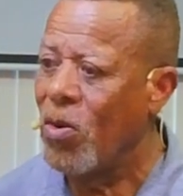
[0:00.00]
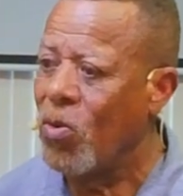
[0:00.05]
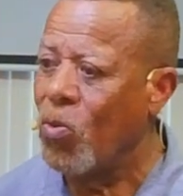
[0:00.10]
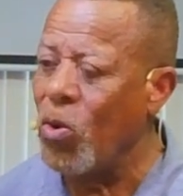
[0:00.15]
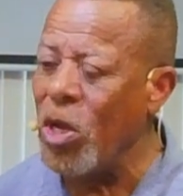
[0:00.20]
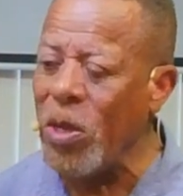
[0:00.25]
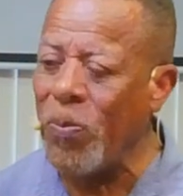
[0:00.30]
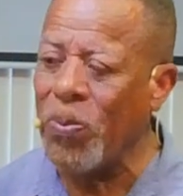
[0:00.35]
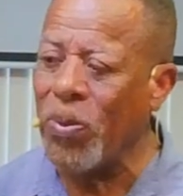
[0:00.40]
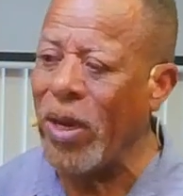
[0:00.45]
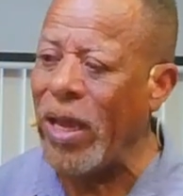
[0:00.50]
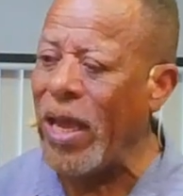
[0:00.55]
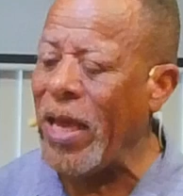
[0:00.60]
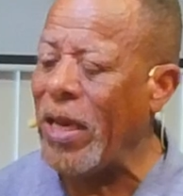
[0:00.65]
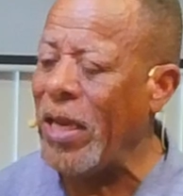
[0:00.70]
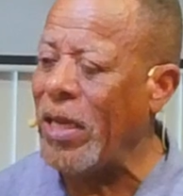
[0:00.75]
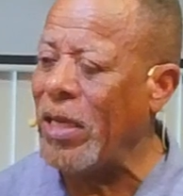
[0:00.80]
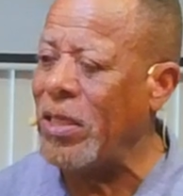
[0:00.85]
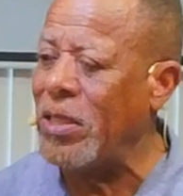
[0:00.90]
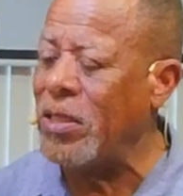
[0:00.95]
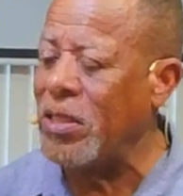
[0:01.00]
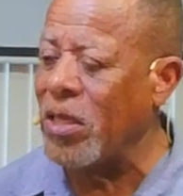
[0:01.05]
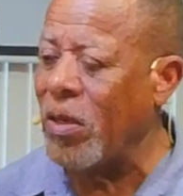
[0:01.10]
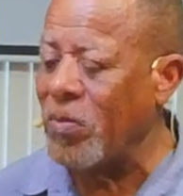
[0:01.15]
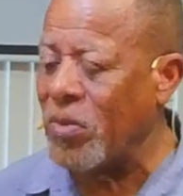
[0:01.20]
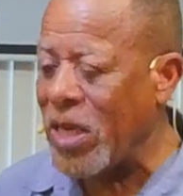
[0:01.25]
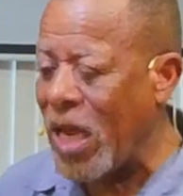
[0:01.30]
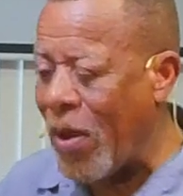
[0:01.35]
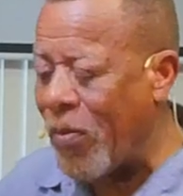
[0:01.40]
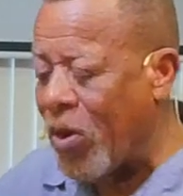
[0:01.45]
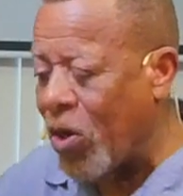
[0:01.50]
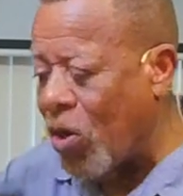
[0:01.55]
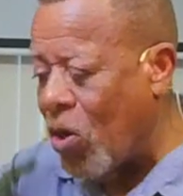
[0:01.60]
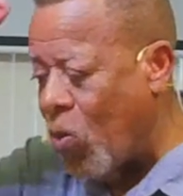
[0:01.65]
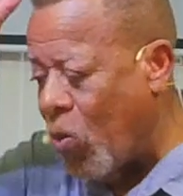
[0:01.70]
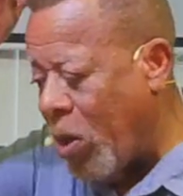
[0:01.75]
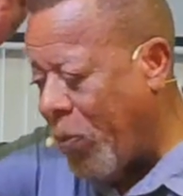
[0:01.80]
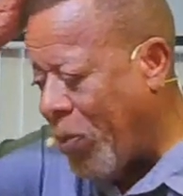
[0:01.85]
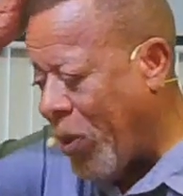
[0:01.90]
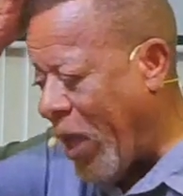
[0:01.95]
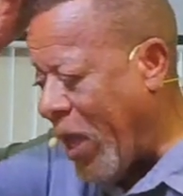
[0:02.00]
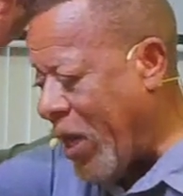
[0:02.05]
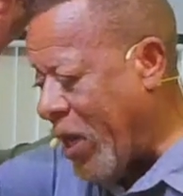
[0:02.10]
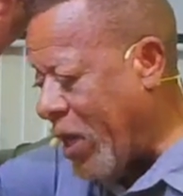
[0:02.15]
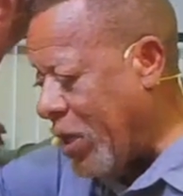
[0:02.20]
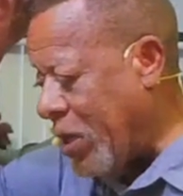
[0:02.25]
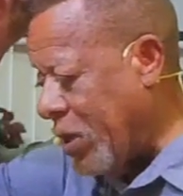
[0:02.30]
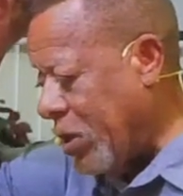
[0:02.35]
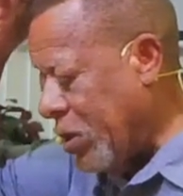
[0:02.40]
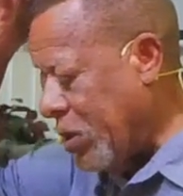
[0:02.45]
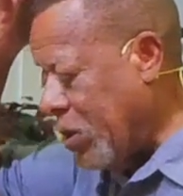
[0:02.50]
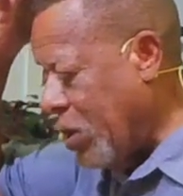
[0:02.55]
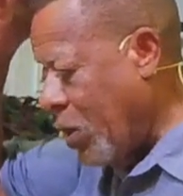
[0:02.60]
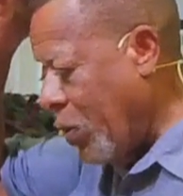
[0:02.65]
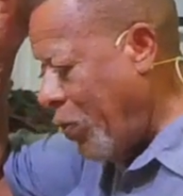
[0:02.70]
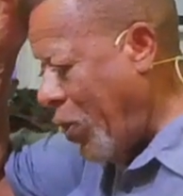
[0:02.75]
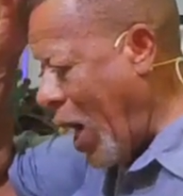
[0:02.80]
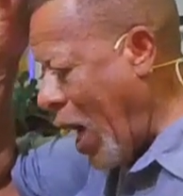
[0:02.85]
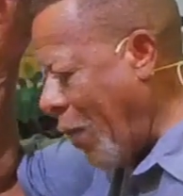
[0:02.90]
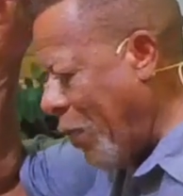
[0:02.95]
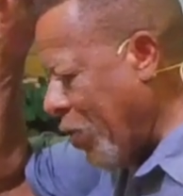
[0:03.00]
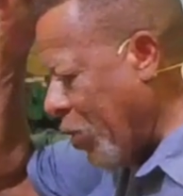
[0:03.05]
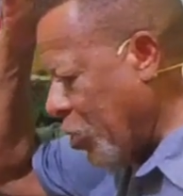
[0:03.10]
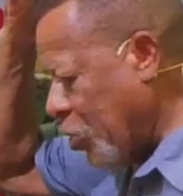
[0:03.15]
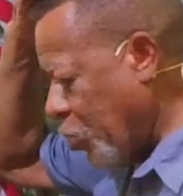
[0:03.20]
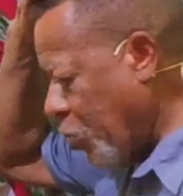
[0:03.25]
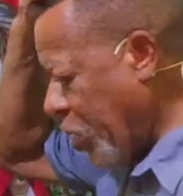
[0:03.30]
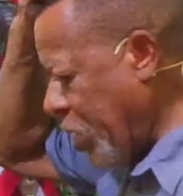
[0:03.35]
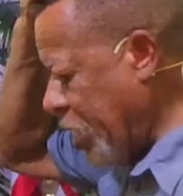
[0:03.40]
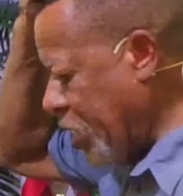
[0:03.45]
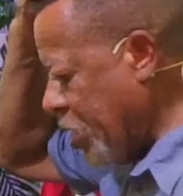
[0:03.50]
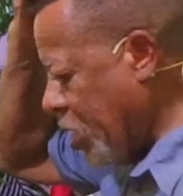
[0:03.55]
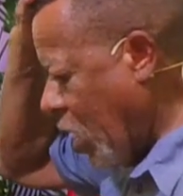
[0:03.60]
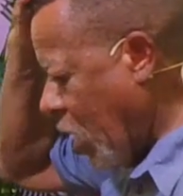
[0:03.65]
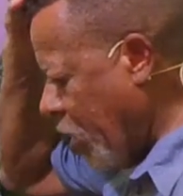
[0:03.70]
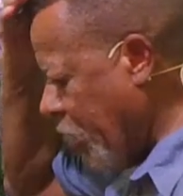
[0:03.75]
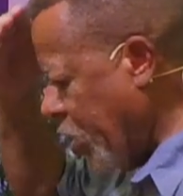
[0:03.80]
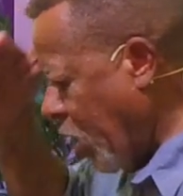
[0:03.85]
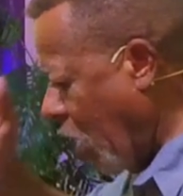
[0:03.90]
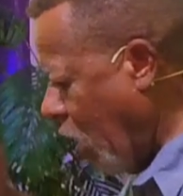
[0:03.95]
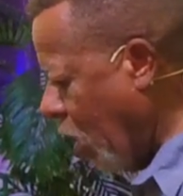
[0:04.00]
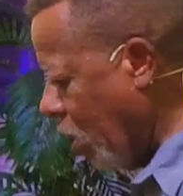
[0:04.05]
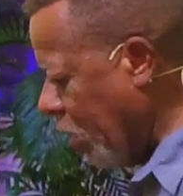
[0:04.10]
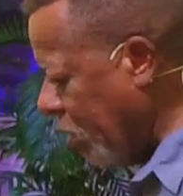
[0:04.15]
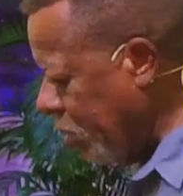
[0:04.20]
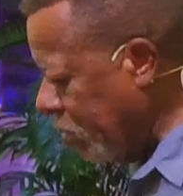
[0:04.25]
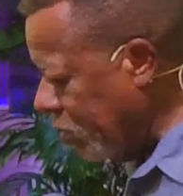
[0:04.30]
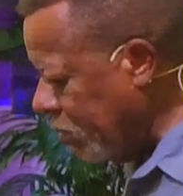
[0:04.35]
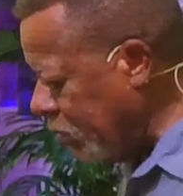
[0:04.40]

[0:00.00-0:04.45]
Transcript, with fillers: We planted, some time ago, we planted poplar trees in our yard.